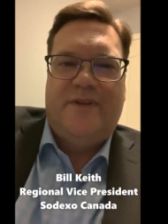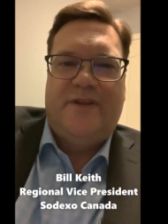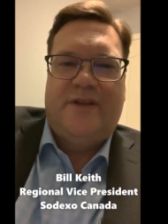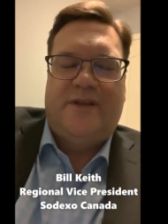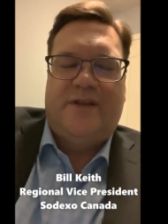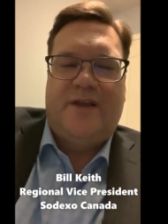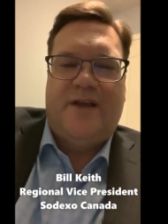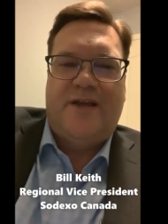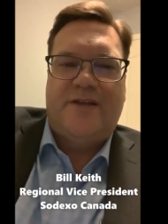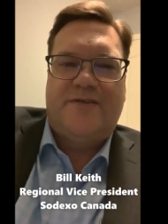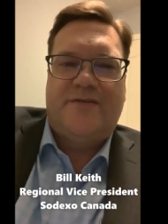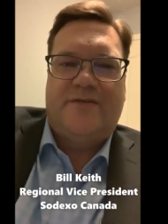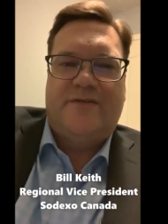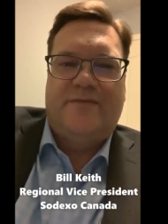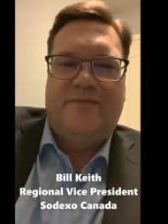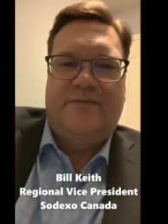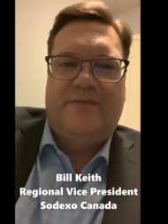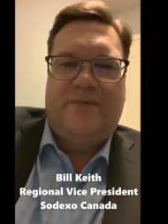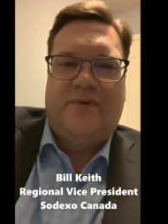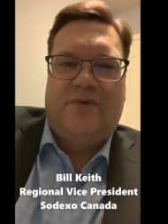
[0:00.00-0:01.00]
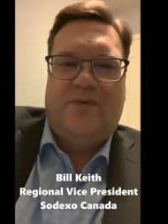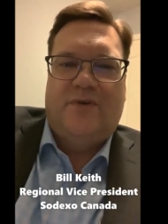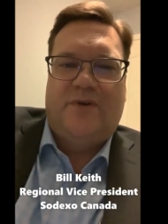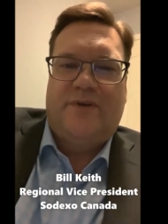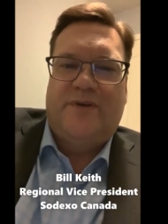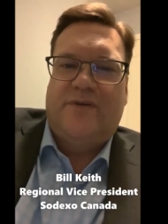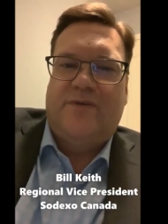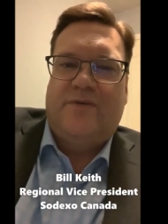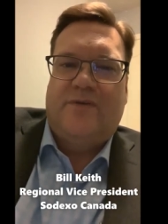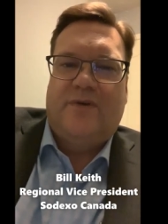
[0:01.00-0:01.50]
in the classroom
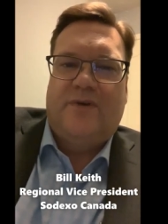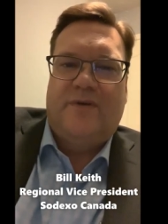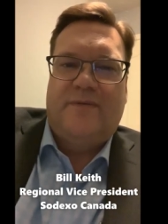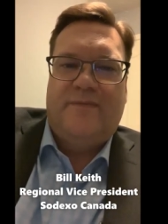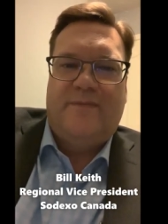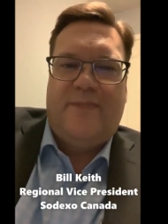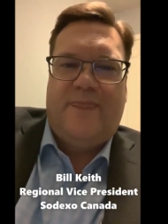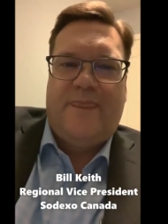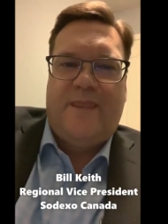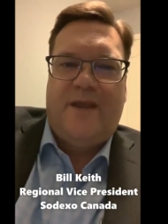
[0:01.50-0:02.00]
or in the court.